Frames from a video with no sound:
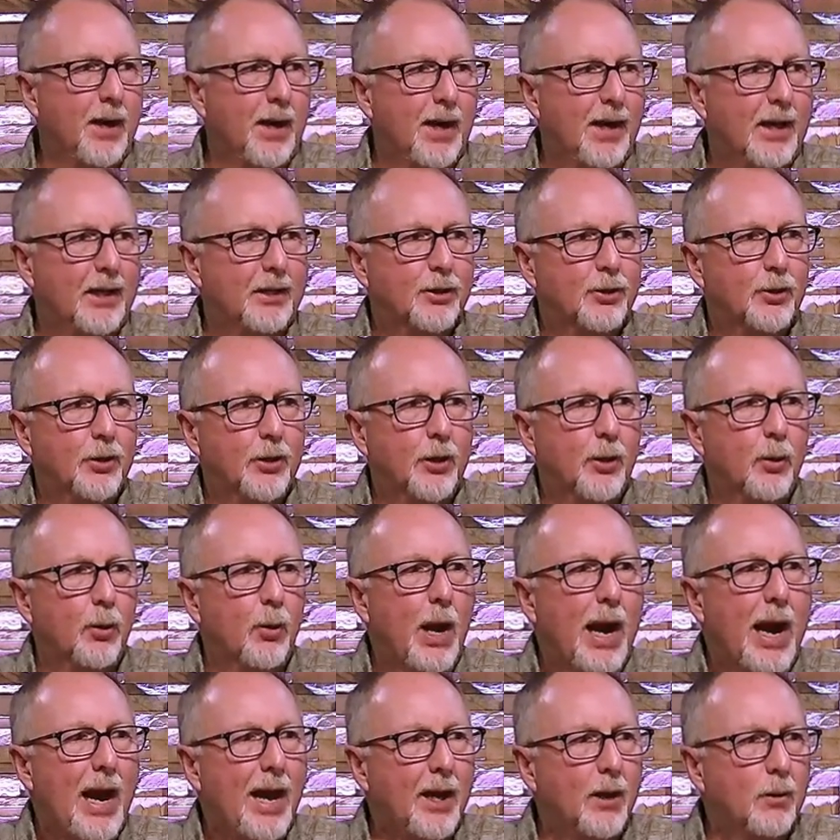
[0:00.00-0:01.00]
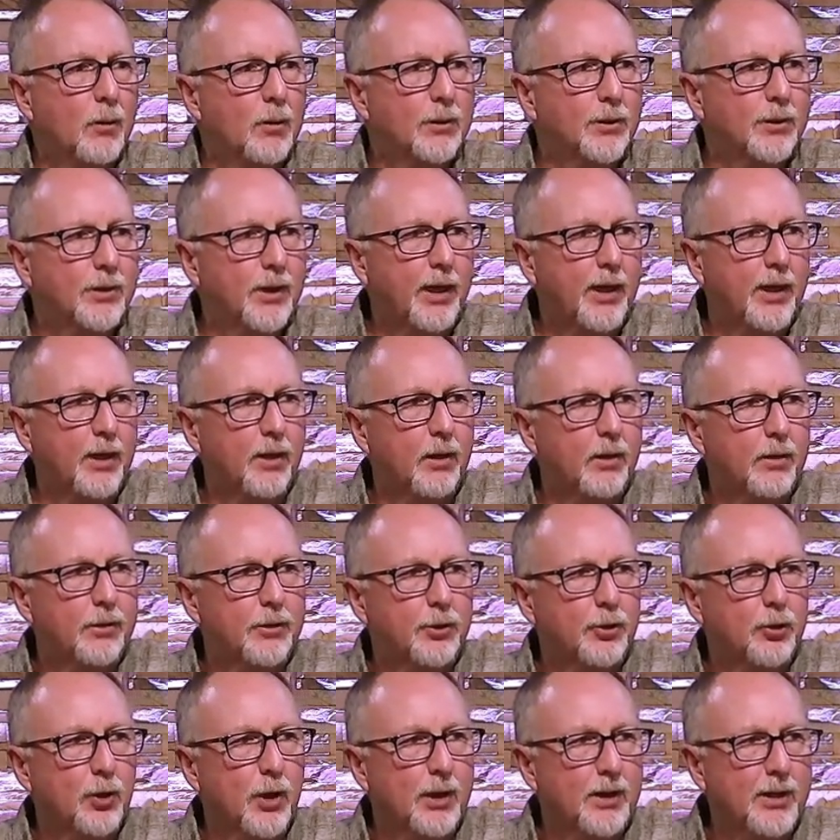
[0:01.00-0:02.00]
And so Uriah was killed,
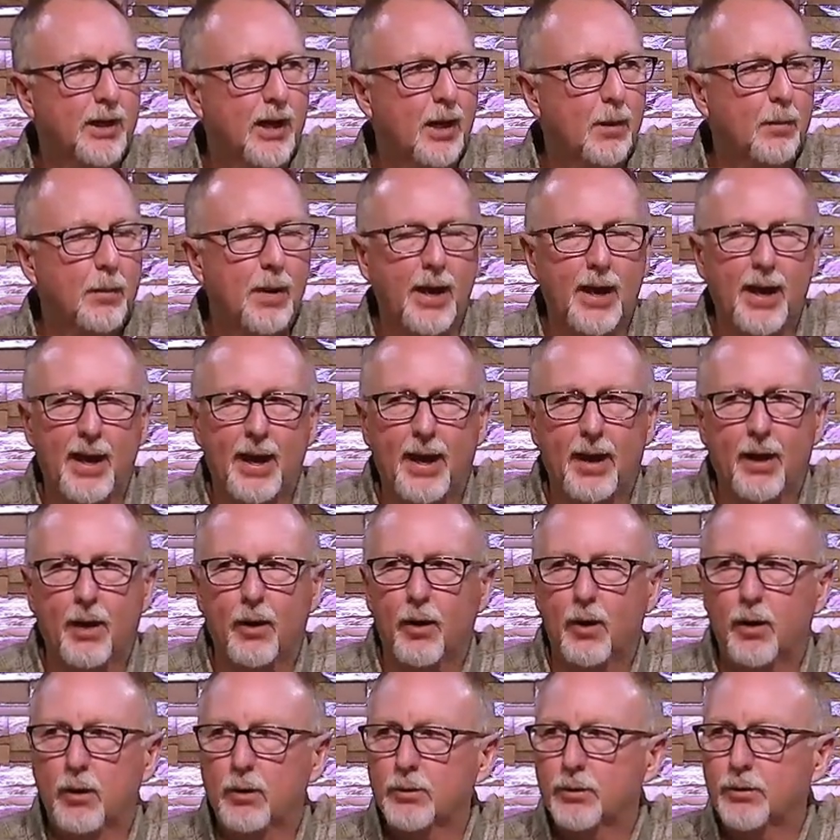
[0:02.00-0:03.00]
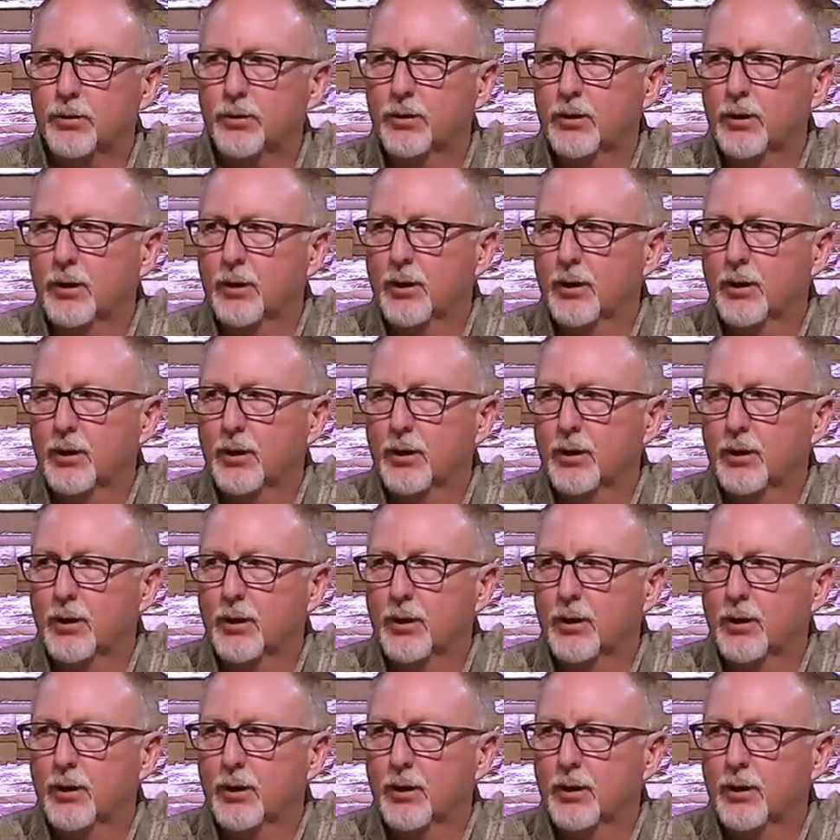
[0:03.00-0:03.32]
struck down by arrows.